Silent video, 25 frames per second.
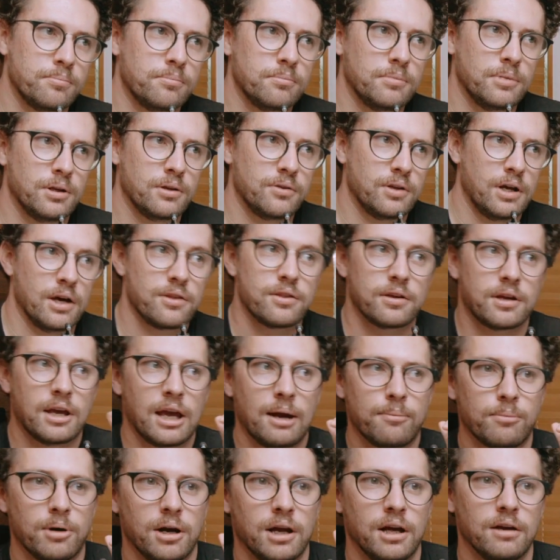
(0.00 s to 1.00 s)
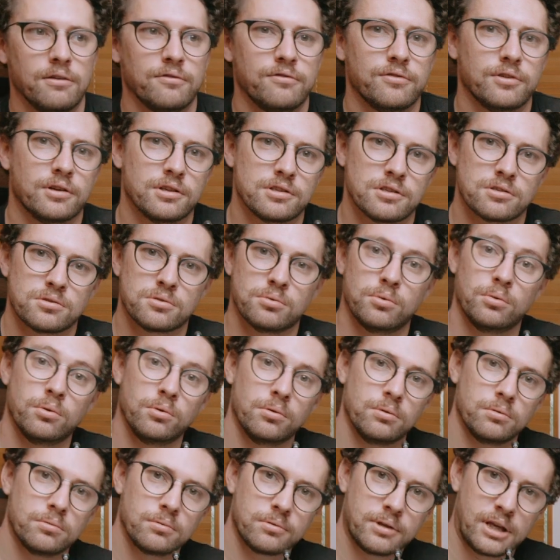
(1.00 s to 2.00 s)
you know, the other camera have, because it's
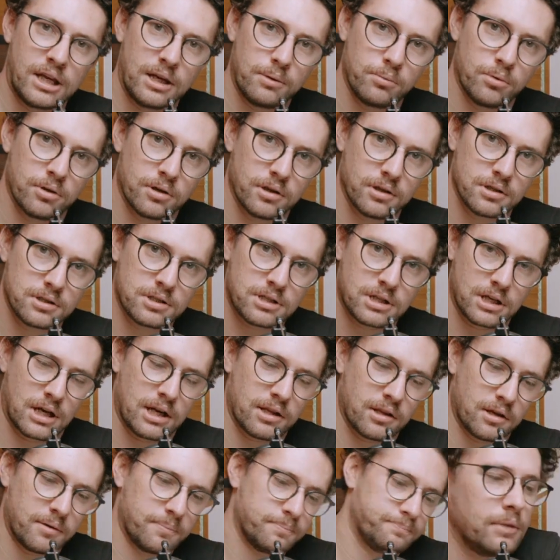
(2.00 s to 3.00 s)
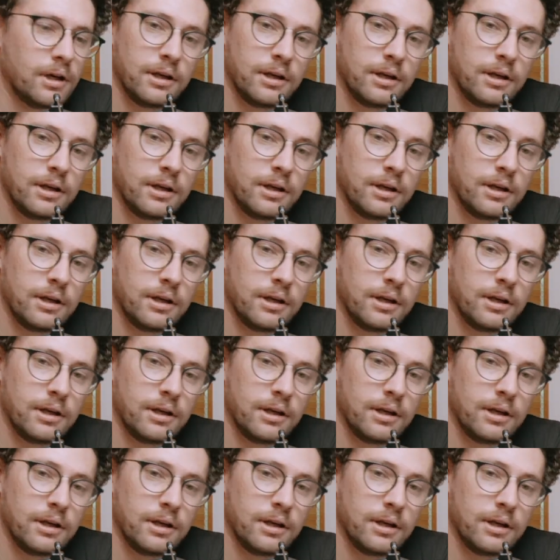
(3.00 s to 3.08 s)
all keyworded together.